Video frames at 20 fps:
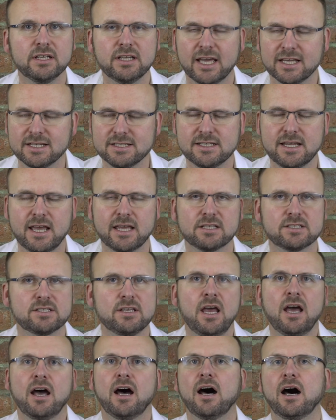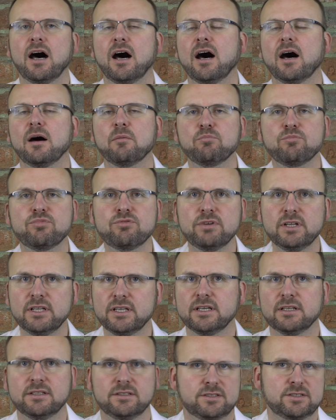Execs are
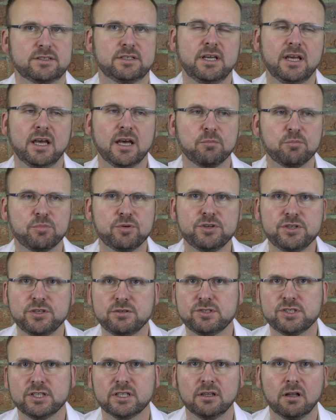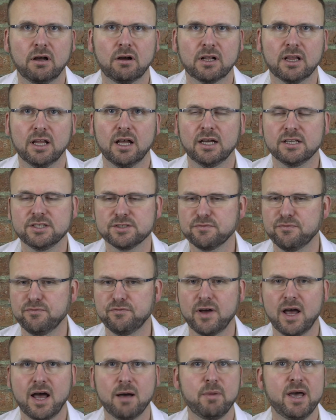brilliant at producing log lines,
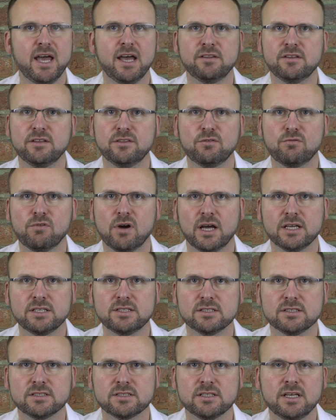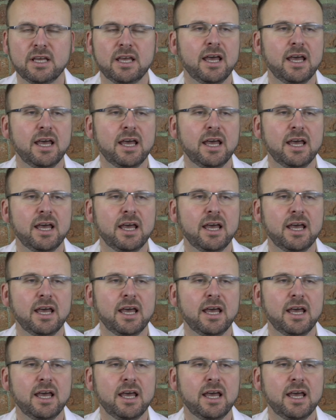far better than the writers.